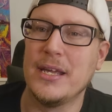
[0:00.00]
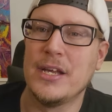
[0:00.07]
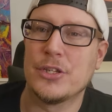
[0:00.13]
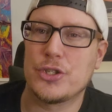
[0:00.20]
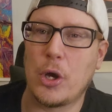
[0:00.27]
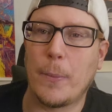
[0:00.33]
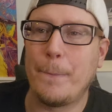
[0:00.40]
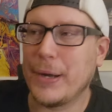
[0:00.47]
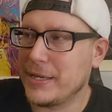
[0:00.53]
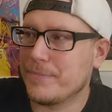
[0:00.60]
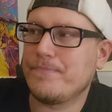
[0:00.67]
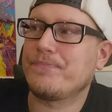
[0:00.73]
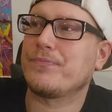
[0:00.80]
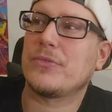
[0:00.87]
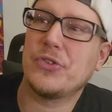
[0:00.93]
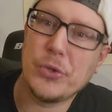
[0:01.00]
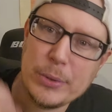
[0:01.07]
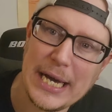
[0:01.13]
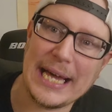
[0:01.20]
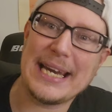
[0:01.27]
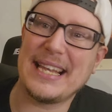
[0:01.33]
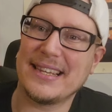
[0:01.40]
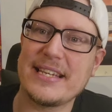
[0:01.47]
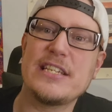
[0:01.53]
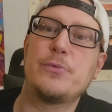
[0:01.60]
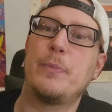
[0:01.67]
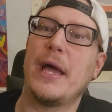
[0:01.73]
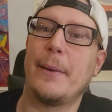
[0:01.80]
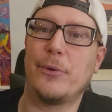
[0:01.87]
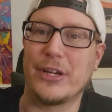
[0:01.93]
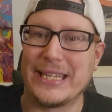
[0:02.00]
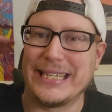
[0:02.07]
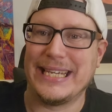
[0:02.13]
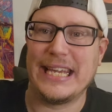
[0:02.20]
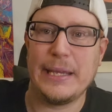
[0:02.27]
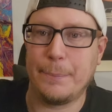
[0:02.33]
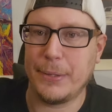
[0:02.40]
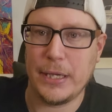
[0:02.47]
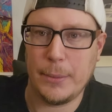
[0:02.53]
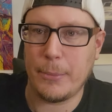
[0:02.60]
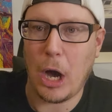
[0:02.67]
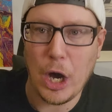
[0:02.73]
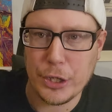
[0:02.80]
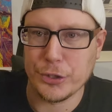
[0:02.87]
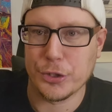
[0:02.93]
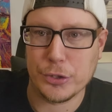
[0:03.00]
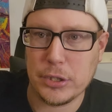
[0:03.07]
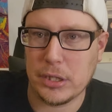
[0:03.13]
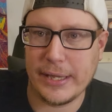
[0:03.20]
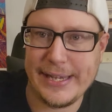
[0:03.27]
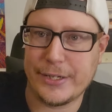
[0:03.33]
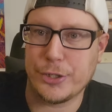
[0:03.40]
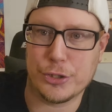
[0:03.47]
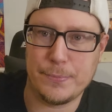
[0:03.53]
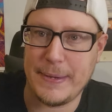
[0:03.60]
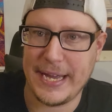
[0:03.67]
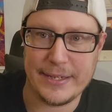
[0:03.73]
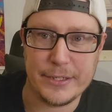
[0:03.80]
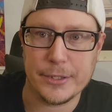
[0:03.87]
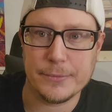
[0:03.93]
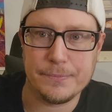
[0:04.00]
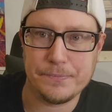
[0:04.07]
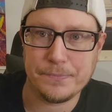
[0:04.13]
So, but you got to at least be able to keep him under the Lakers banner.